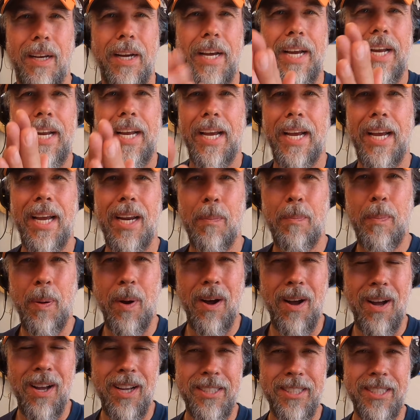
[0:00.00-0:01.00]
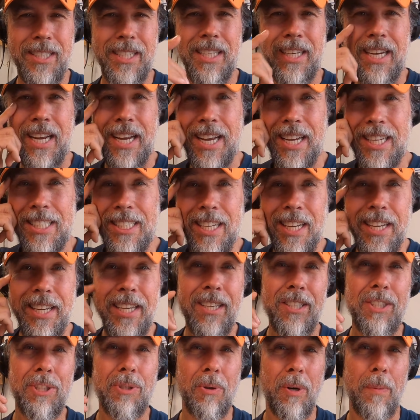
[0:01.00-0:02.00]
I, I got to pause it. I got to tell
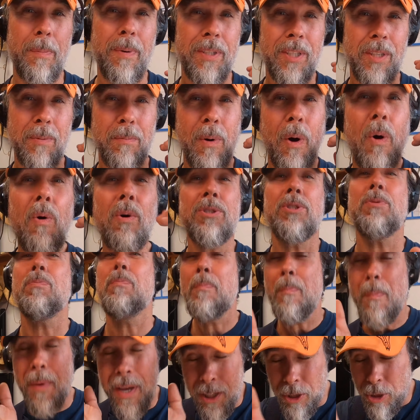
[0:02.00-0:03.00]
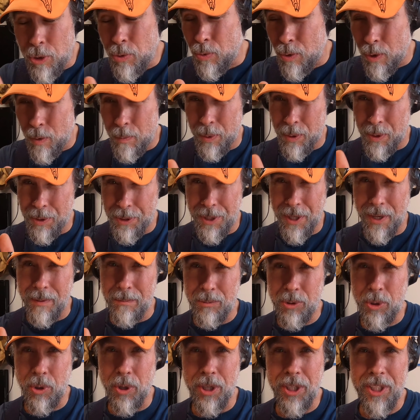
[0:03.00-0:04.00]
you the story about the most miserable
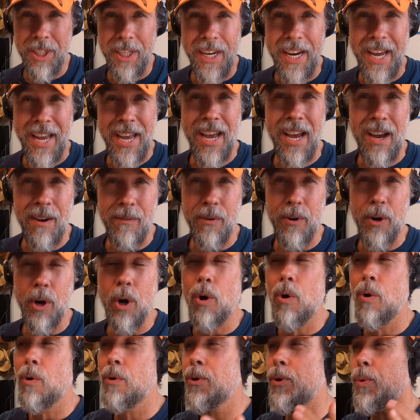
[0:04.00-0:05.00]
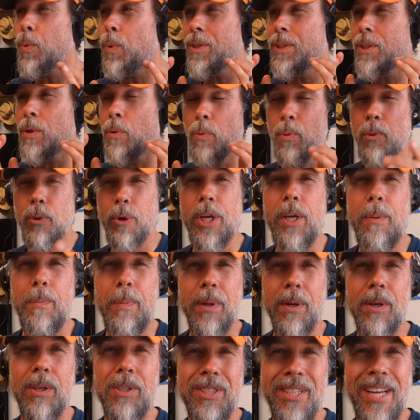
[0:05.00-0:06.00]
dump truck that I ever owned was a
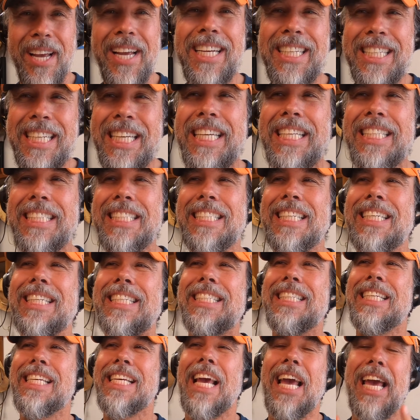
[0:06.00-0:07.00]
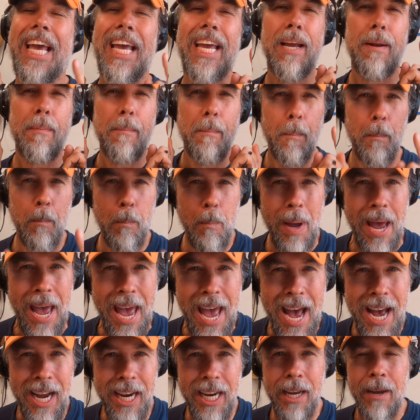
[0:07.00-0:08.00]
rebuilt 1968
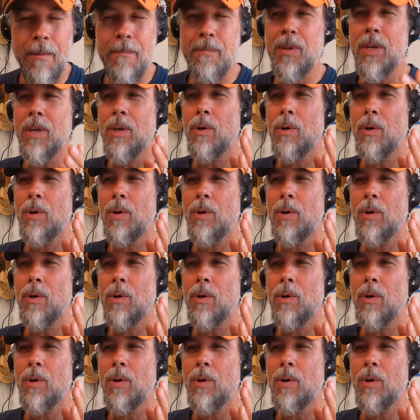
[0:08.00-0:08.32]
Mack